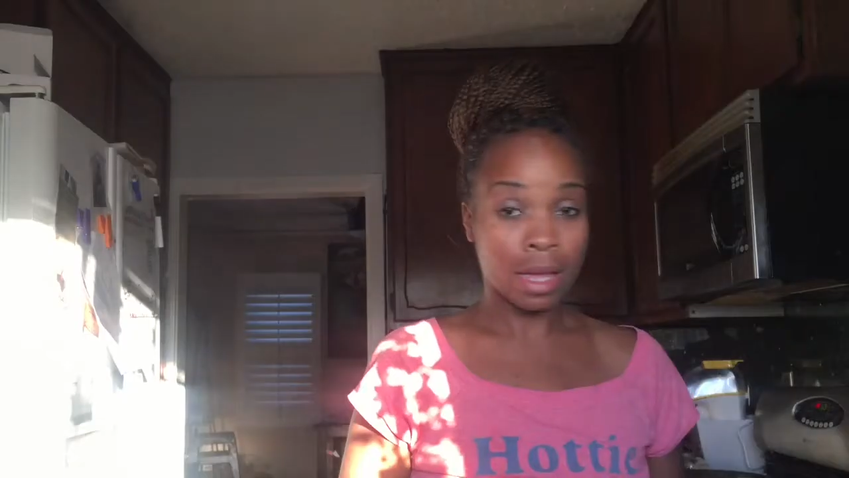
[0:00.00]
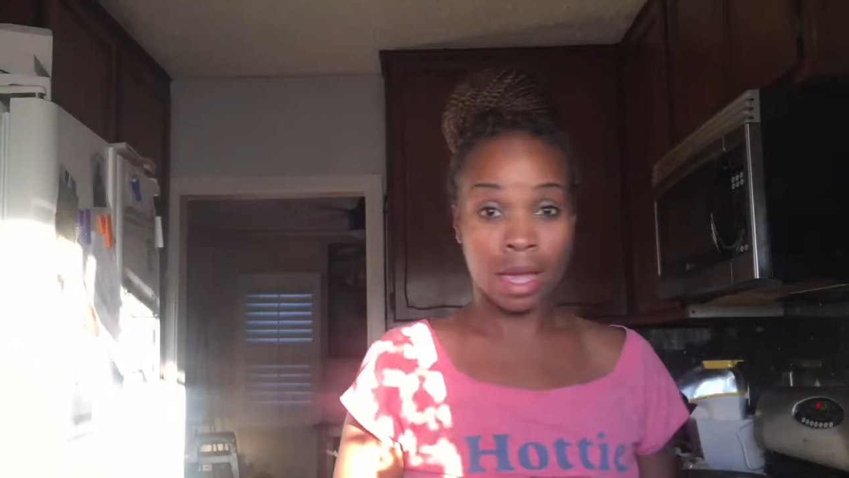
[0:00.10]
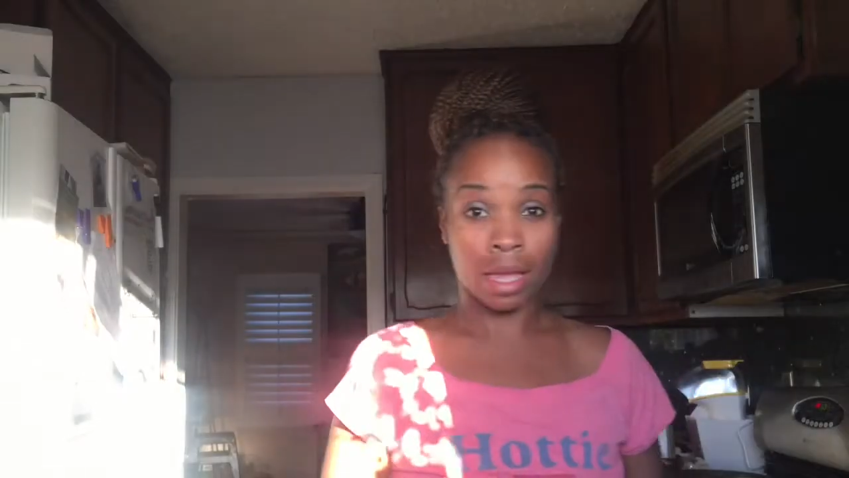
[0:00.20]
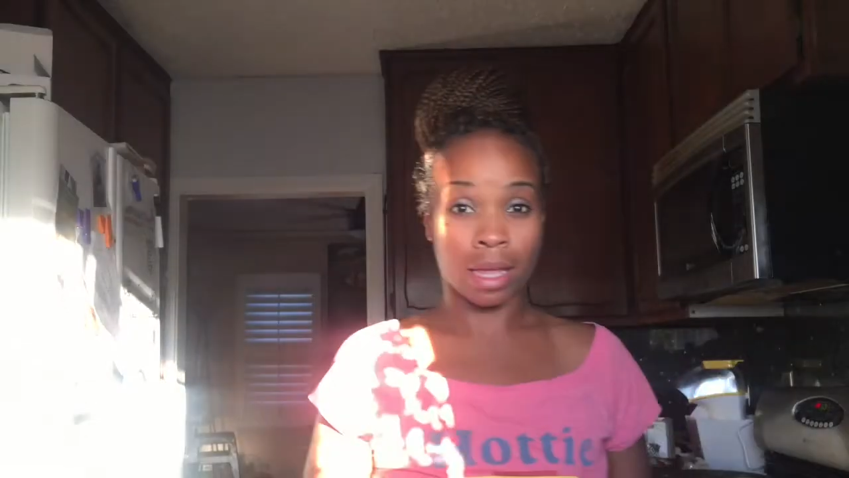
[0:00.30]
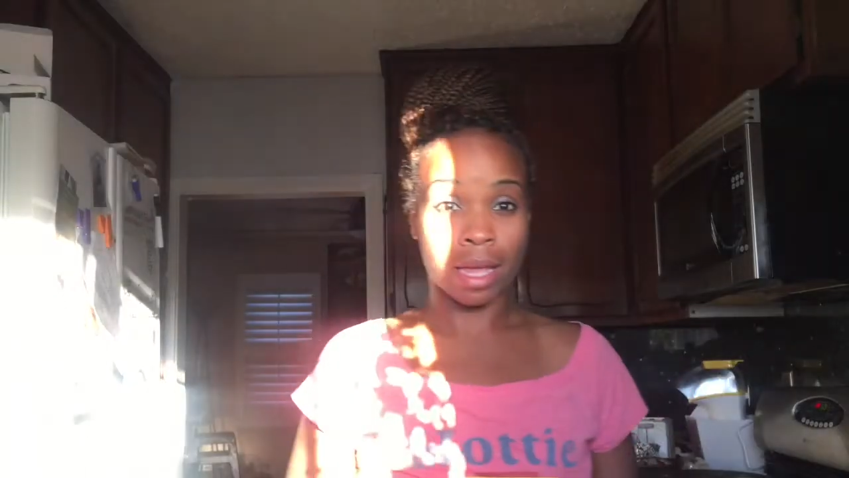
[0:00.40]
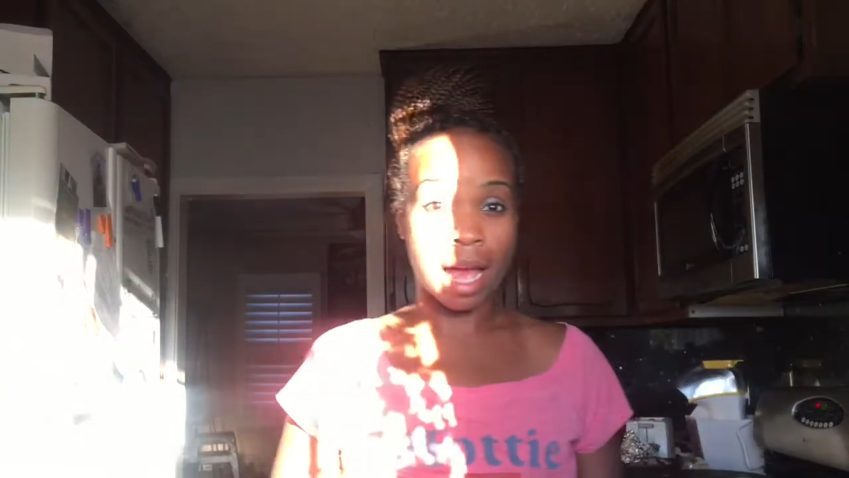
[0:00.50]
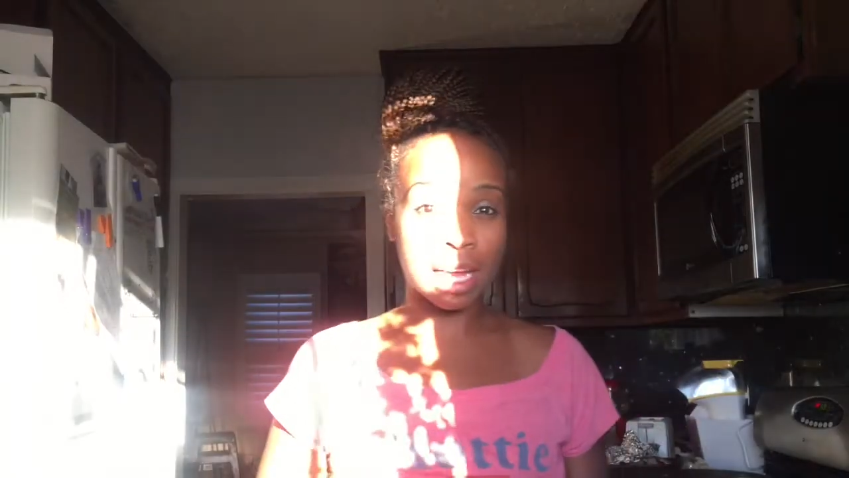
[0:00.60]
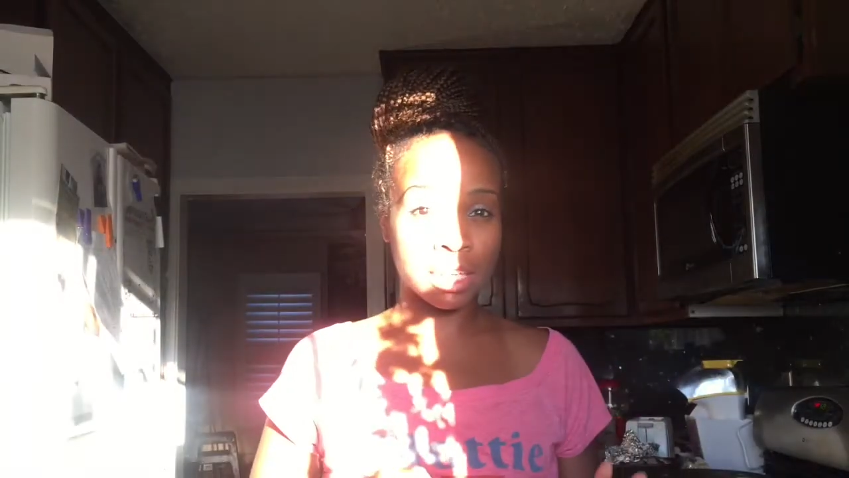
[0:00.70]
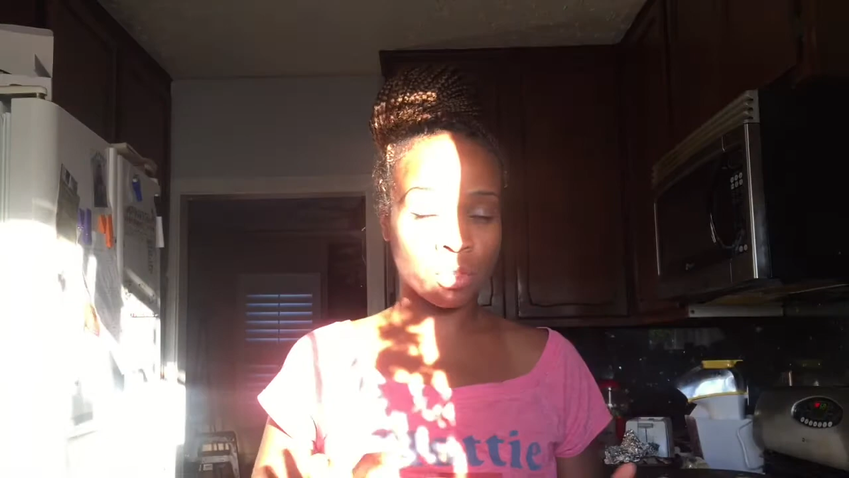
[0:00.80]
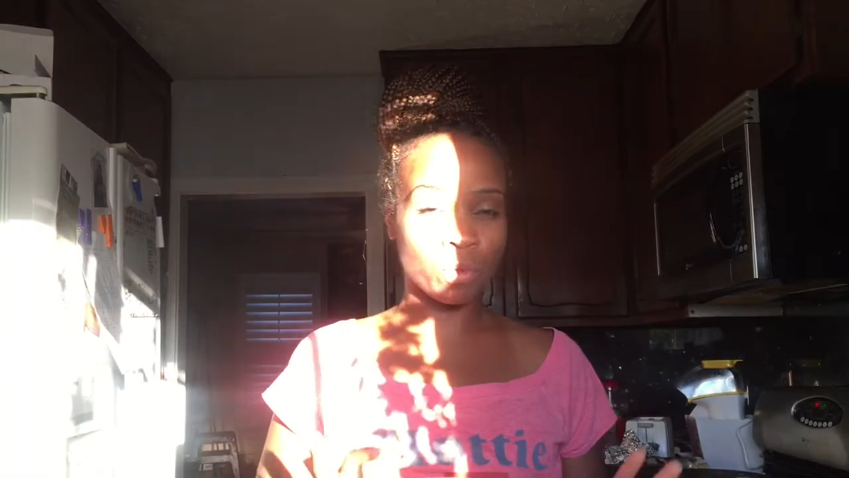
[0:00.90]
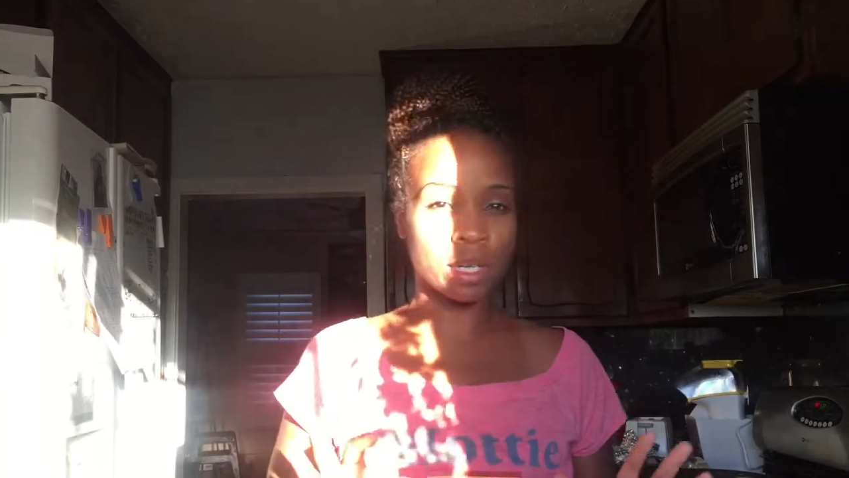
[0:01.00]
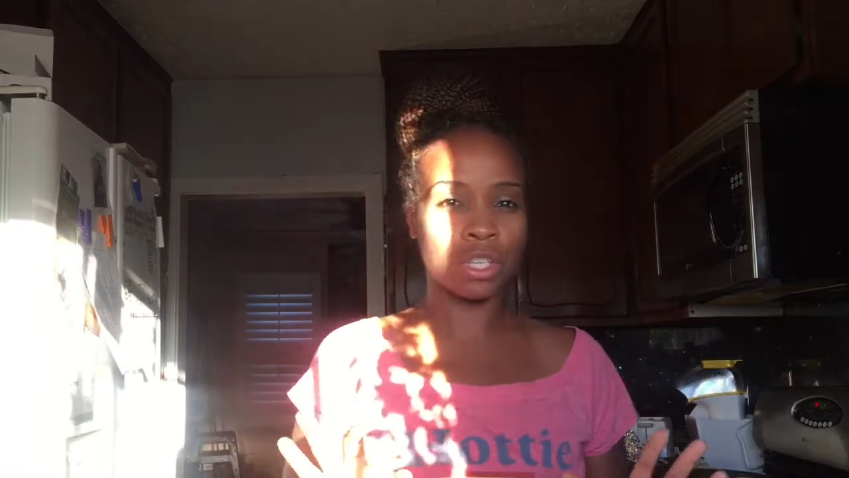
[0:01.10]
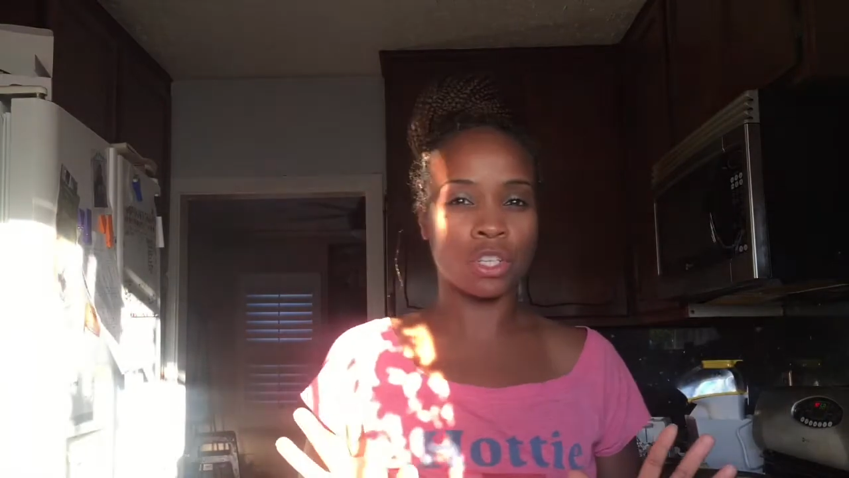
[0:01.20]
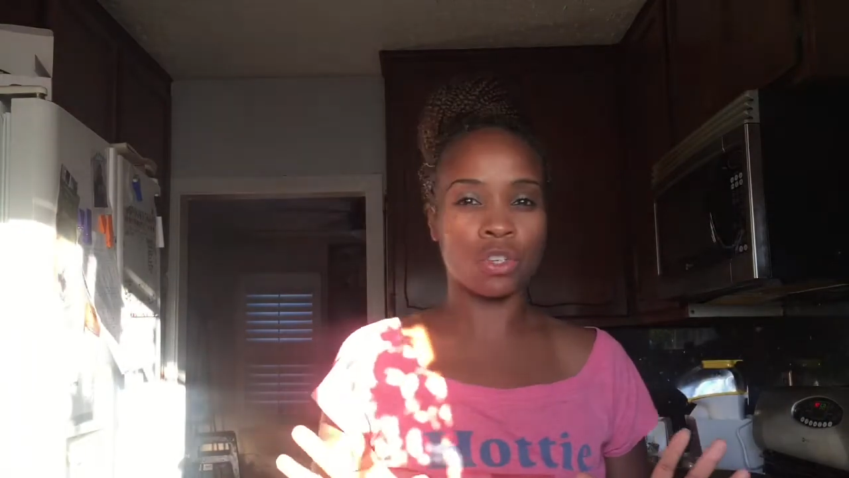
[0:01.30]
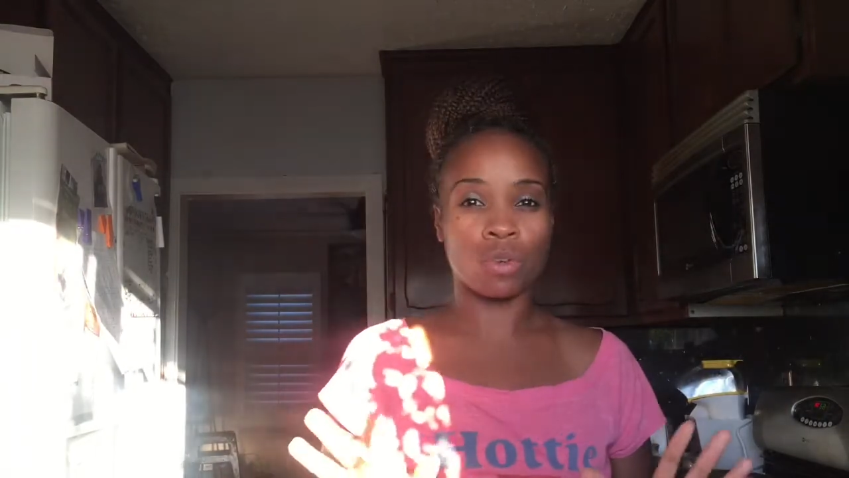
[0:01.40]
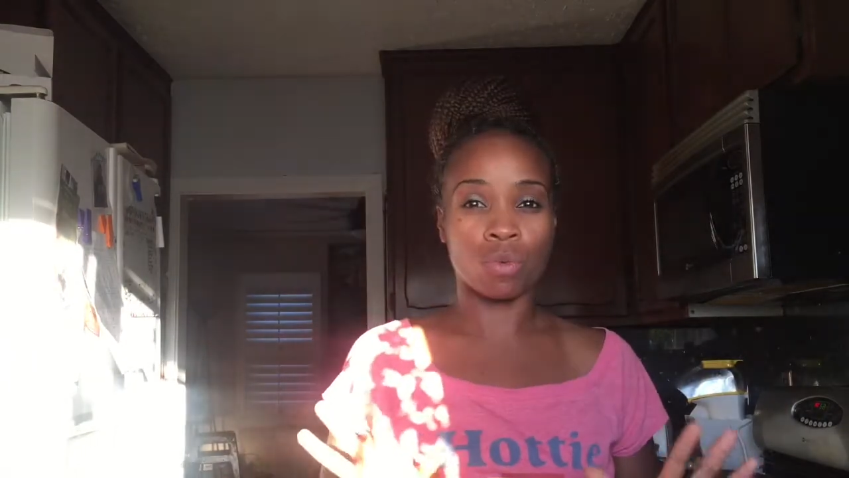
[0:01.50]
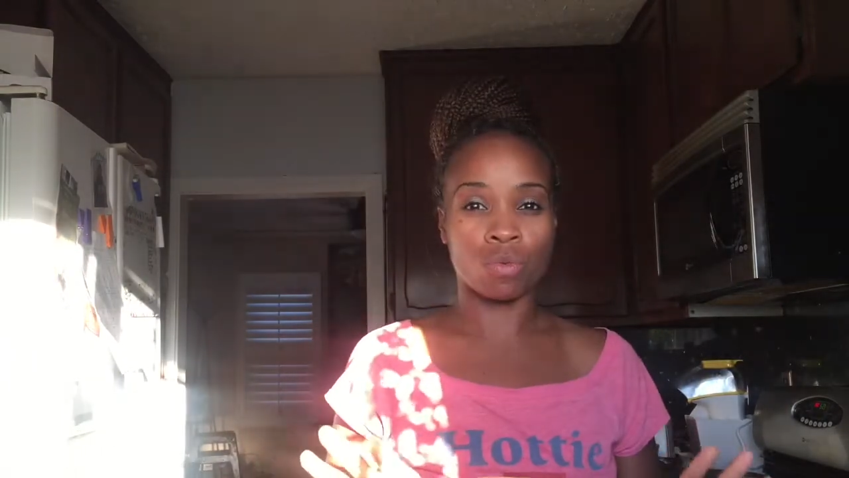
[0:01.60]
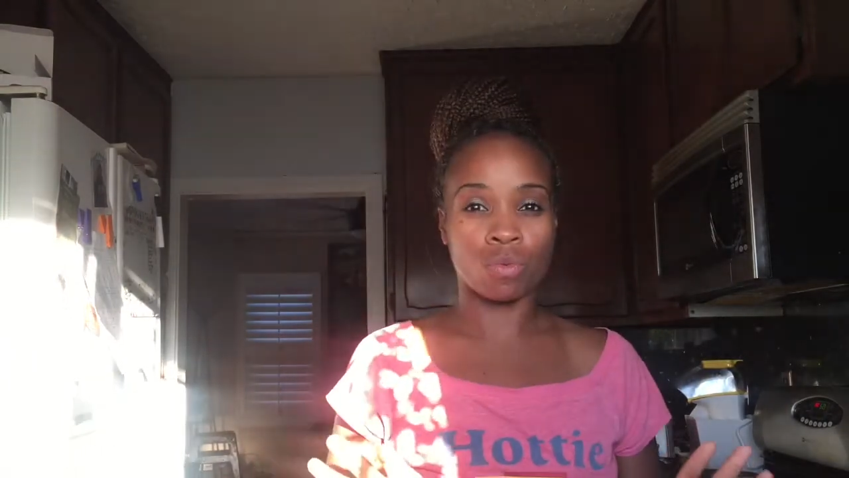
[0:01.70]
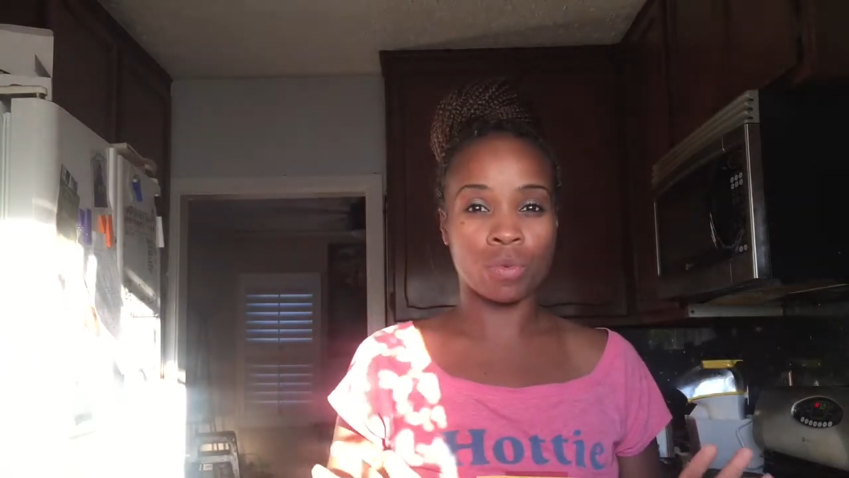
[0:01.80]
I just wanted to do a